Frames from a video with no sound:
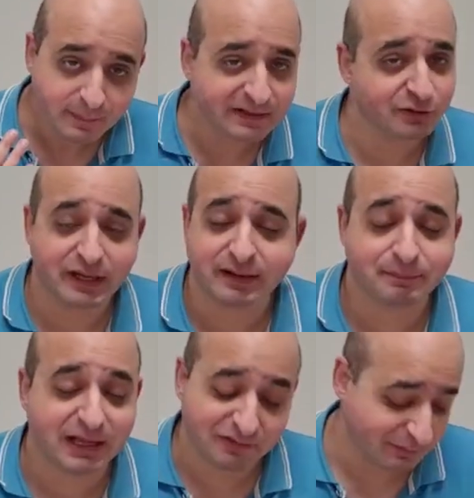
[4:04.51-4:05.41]
So yeah,
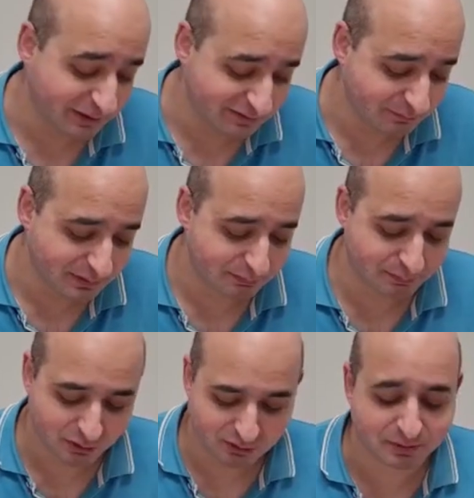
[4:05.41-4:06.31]
that was amazing, but
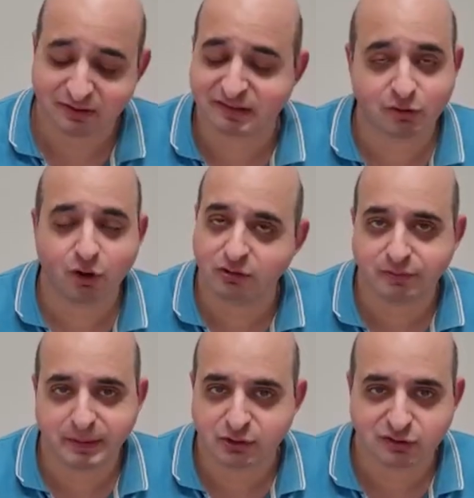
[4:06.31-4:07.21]
purely because it's got all
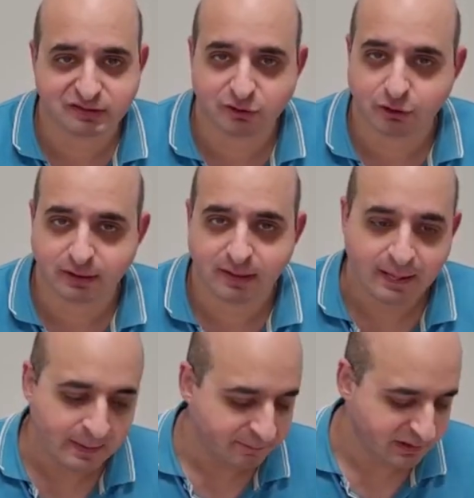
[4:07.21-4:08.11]
the meat juices on it.
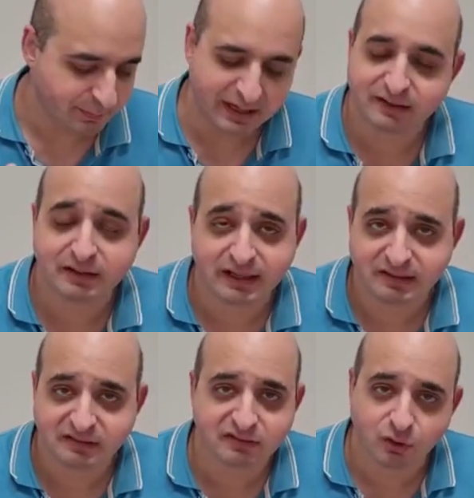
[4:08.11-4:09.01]
The bread,
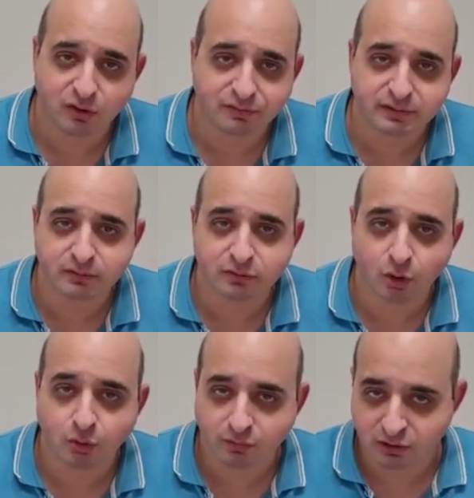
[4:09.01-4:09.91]
nice, soft,
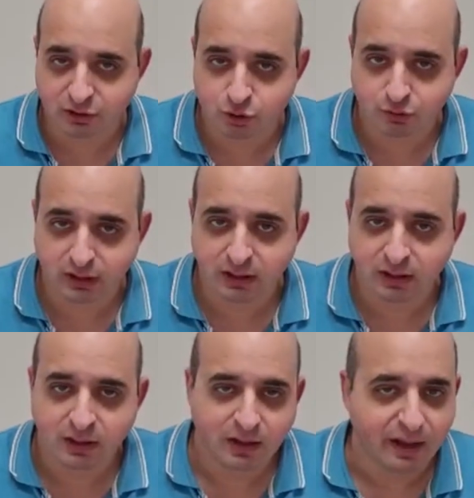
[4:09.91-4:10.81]
not overly chewy,
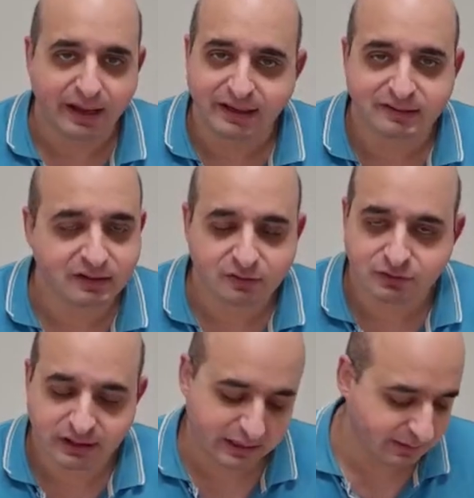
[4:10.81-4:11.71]
easy enough
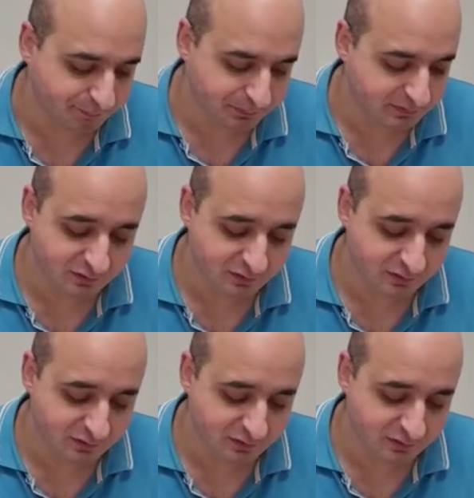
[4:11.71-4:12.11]
to eat.